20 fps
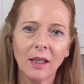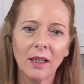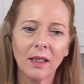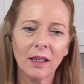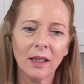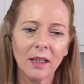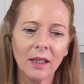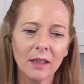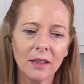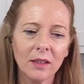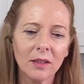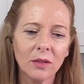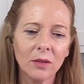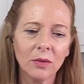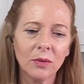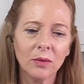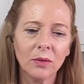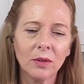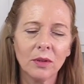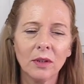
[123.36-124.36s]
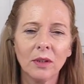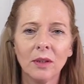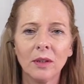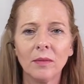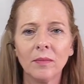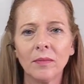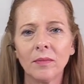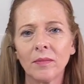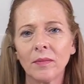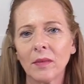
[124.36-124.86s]
and let it
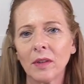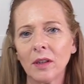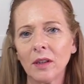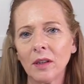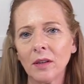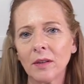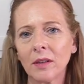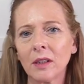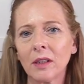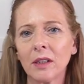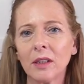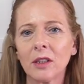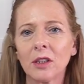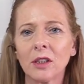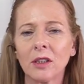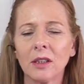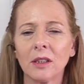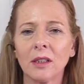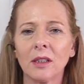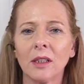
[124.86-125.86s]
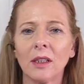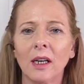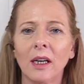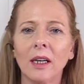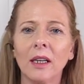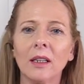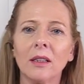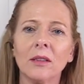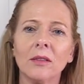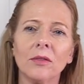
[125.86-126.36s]
cool on the kitchen
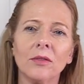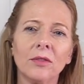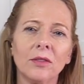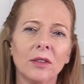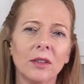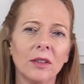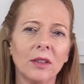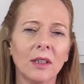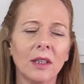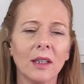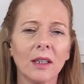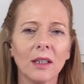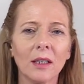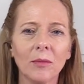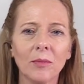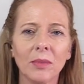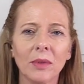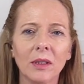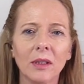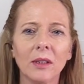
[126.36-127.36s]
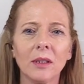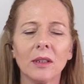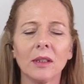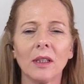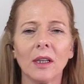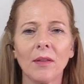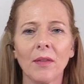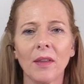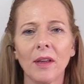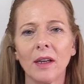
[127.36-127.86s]
island for a little bit,
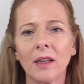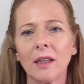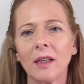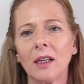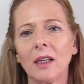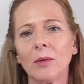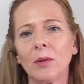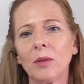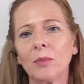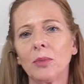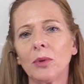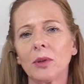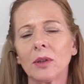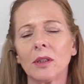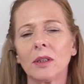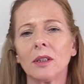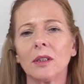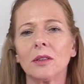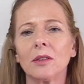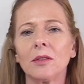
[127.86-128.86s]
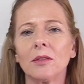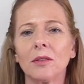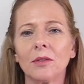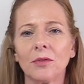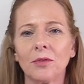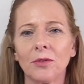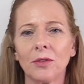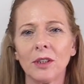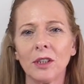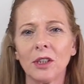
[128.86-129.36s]
and then I will put it into the
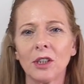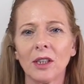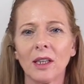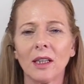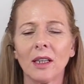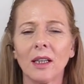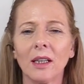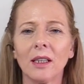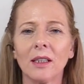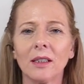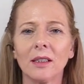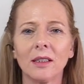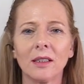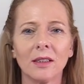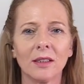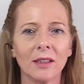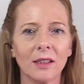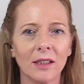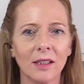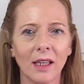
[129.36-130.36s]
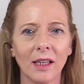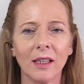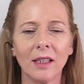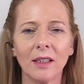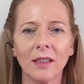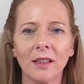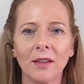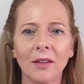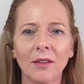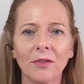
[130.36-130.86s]
fridge and let it
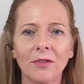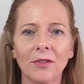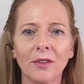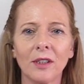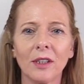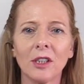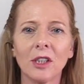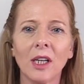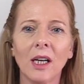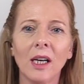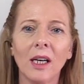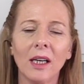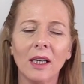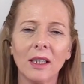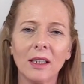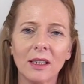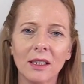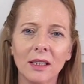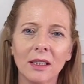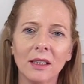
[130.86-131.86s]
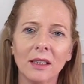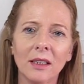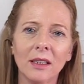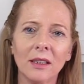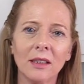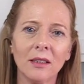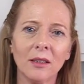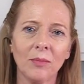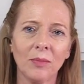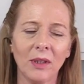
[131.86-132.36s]
stay in the fridge
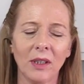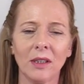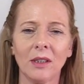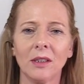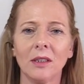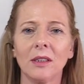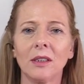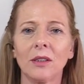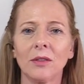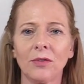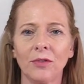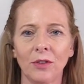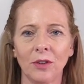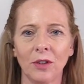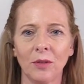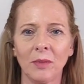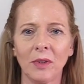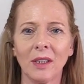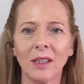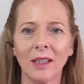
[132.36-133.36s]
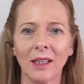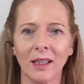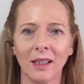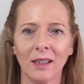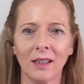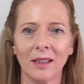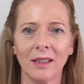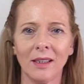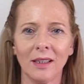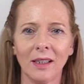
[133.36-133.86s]
until the butter is firm
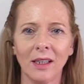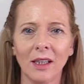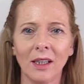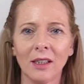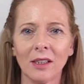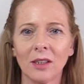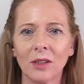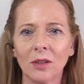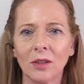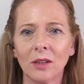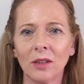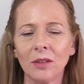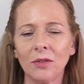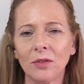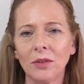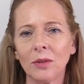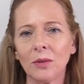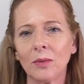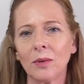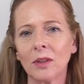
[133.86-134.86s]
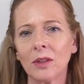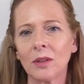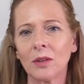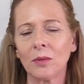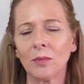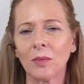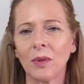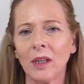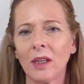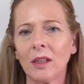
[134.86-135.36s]
again. So if you want to
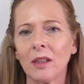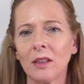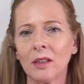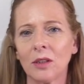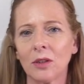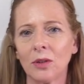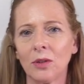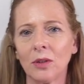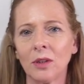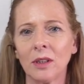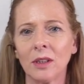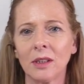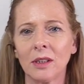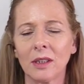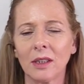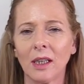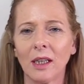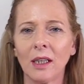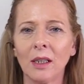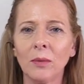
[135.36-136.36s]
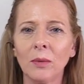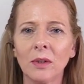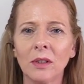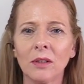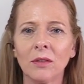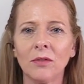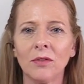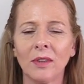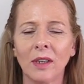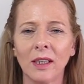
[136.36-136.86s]
bake these cookies, I would
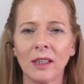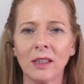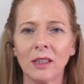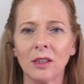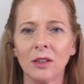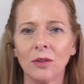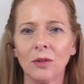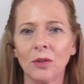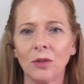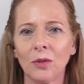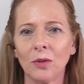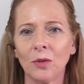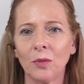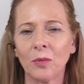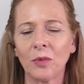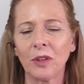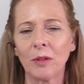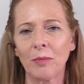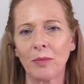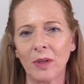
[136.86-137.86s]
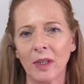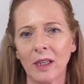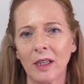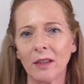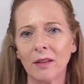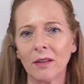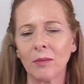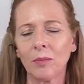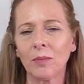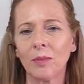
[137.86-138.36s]
advise you to
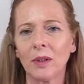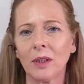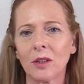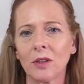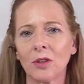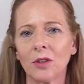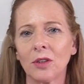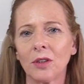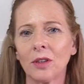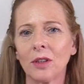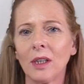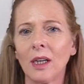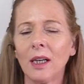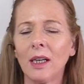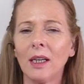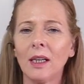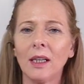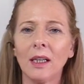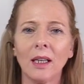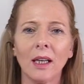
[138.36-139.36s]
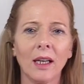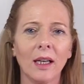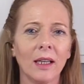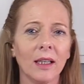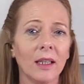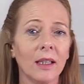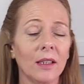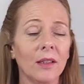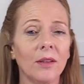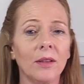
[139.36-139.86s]
prepare the butter
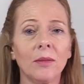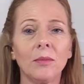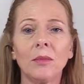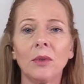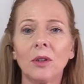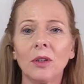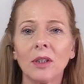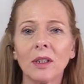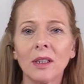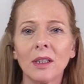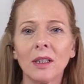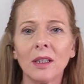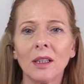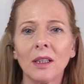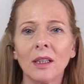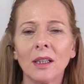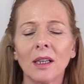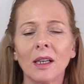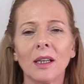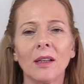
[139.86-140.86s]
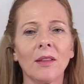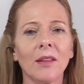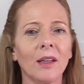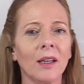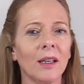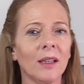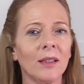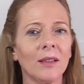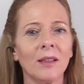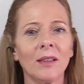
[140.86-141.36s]
like in the morning, and
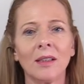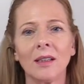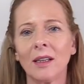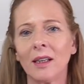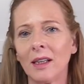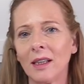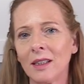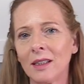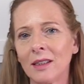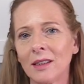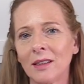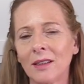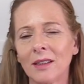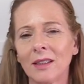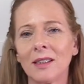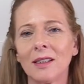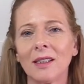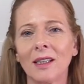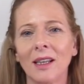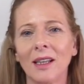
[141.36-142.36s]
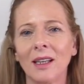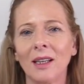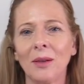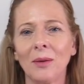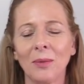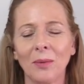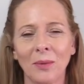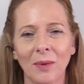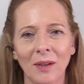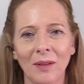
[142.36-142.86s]
then later in the day,
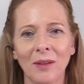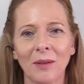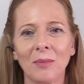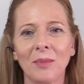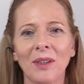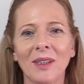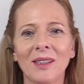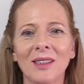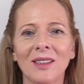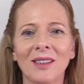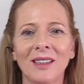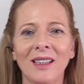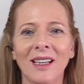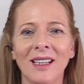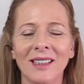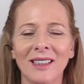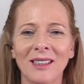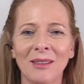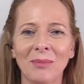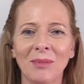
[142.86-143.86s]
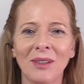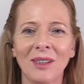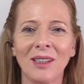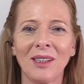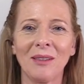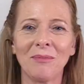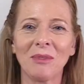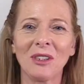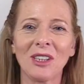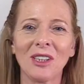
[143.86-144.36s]
when the butter has
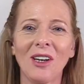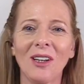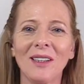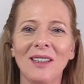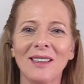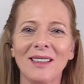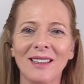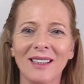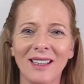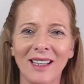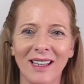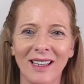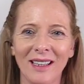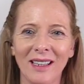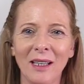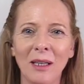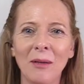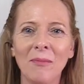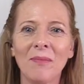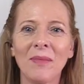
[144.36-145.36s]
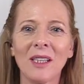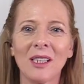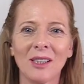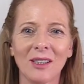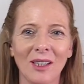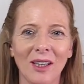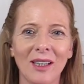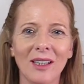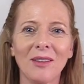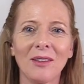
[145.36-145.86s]
become solid again,
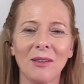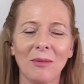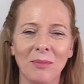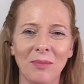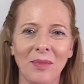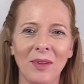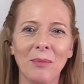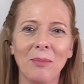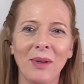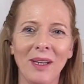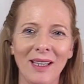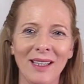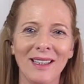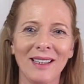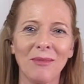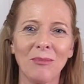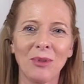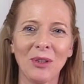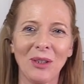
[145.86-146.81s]
start the baking